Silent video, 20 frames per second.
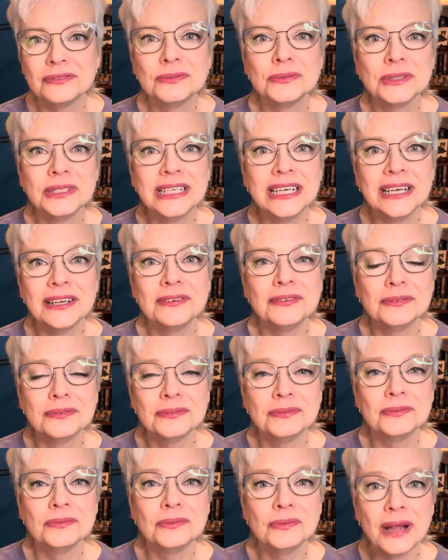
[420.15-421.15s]
would
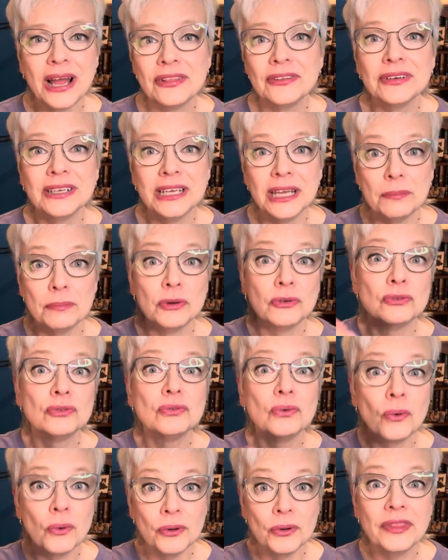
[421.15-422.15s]
rather get
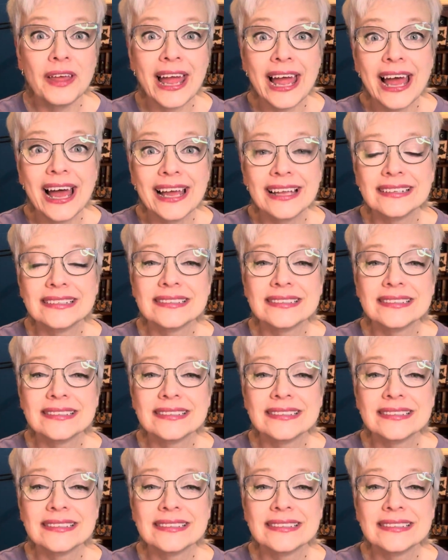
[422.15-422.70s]
before that